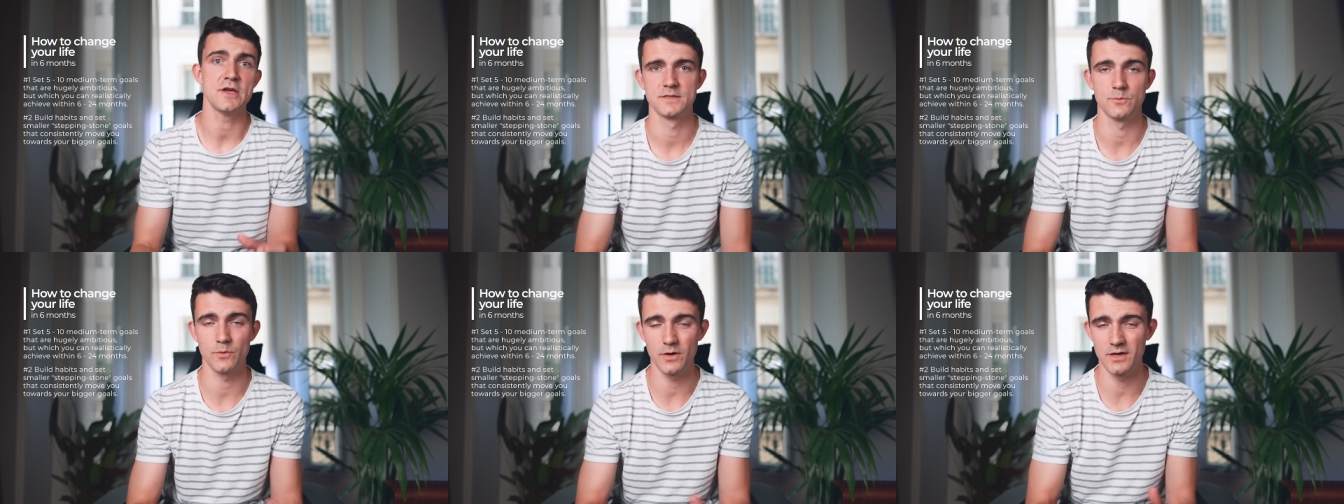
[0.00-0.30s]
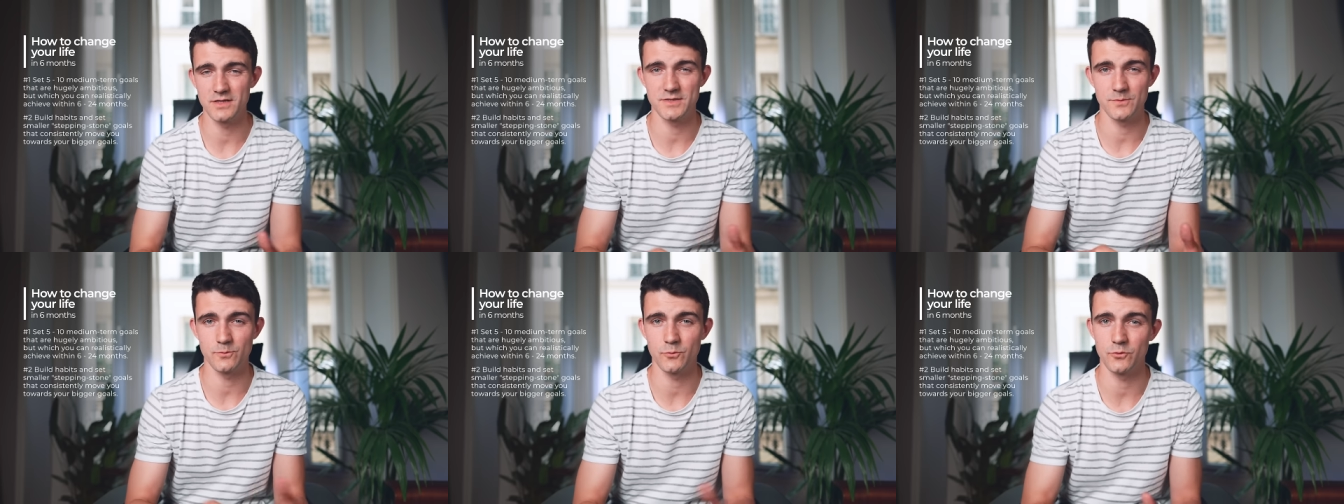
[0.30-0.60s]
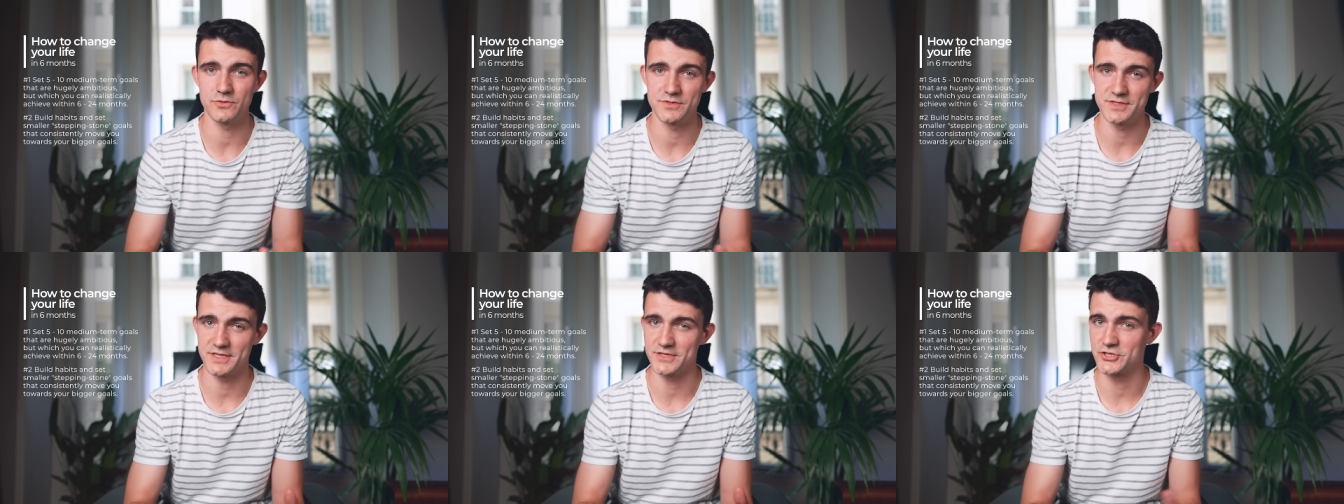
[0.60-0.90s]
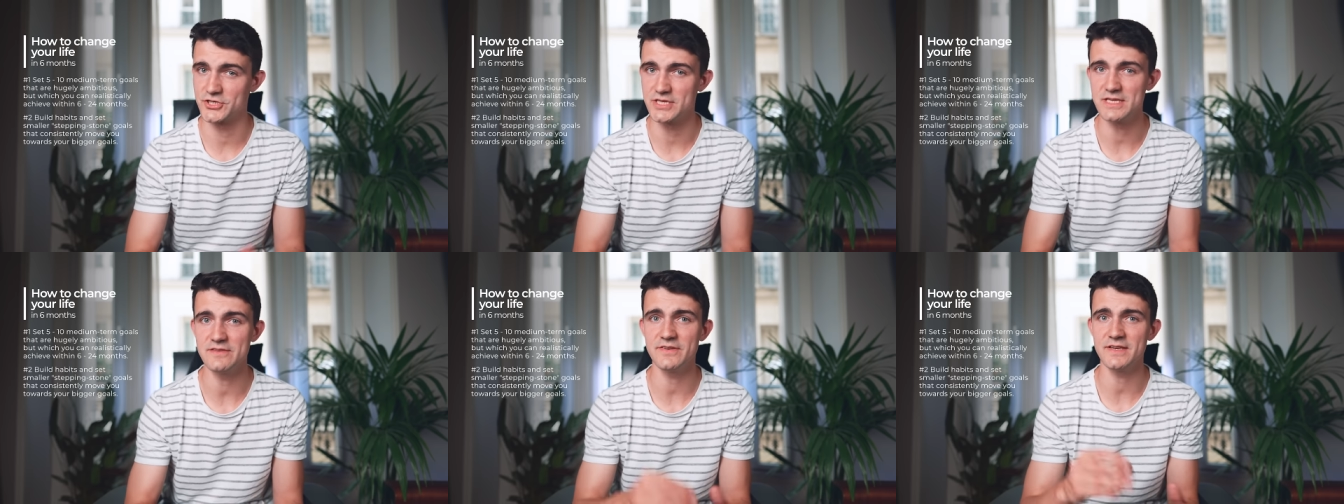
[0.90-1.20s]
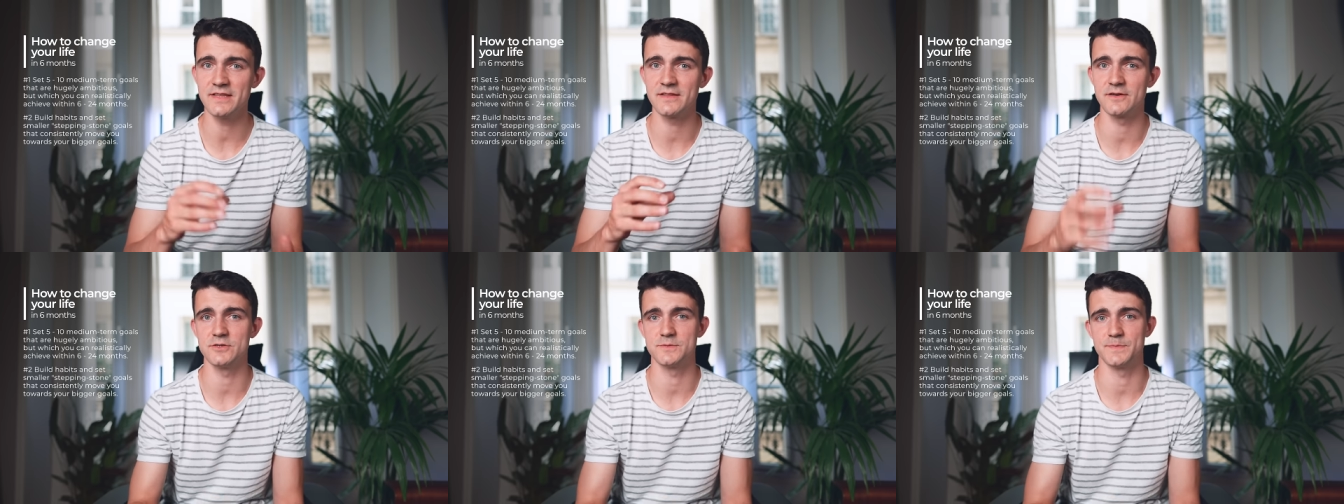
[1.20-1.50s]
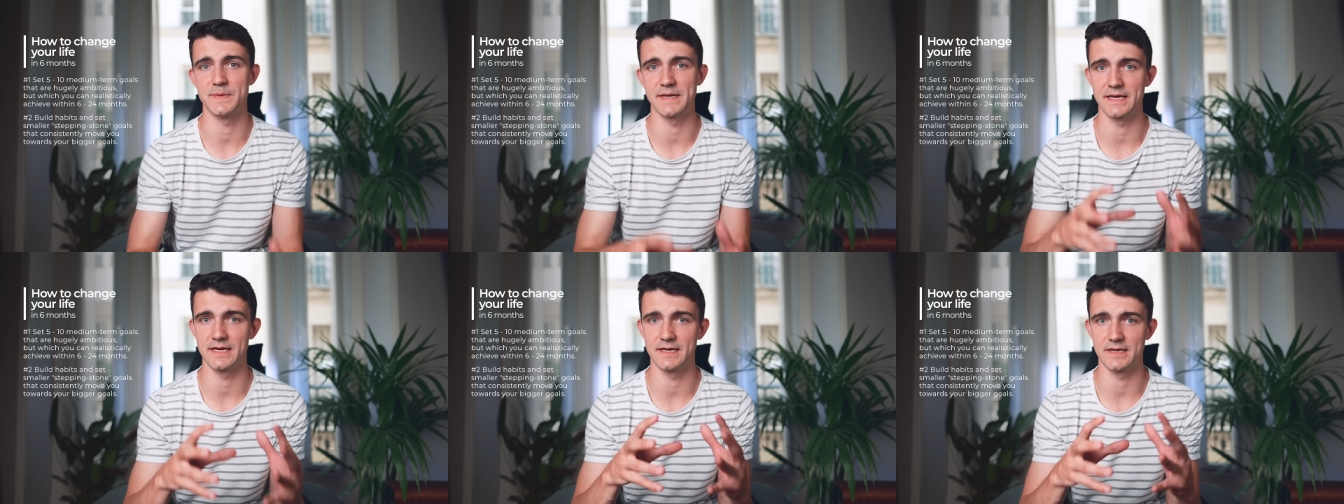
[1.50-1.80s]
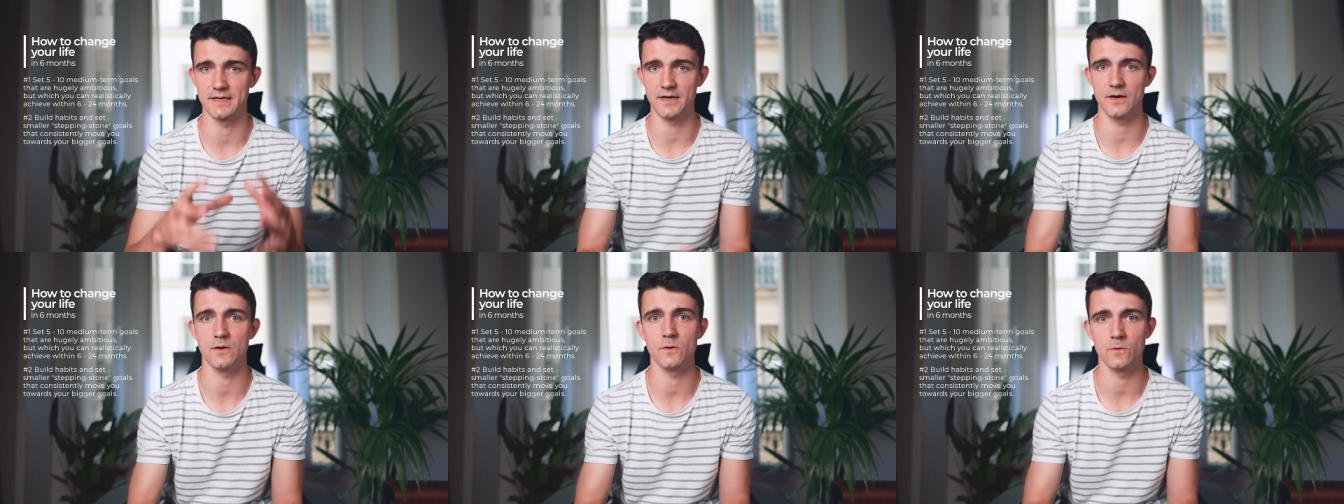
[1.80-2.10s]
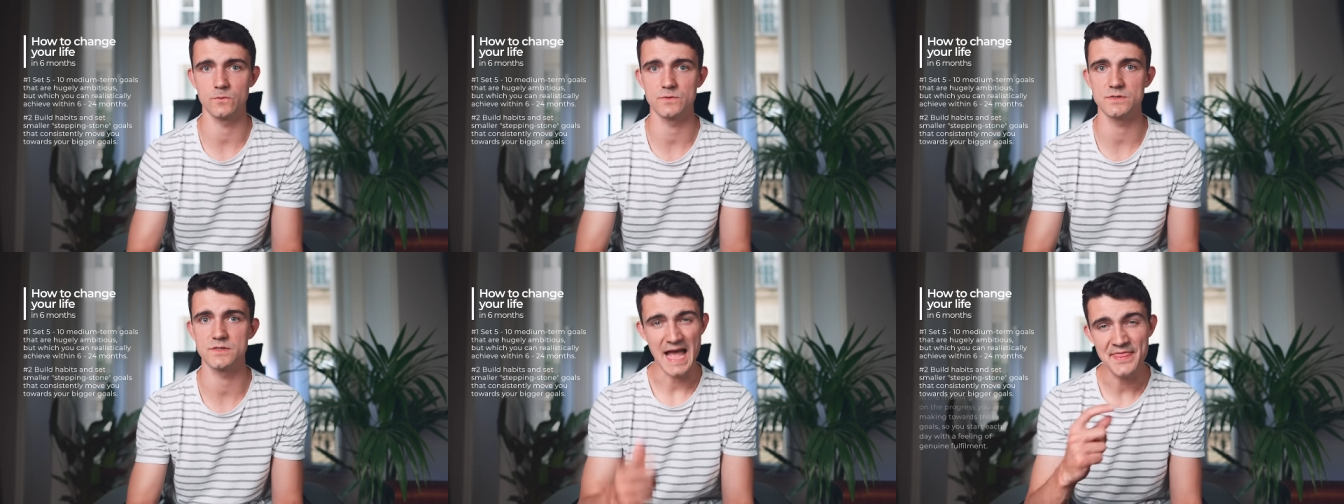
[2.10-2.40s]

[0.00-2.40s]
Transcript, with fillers: to work towards achieving those bigger goals,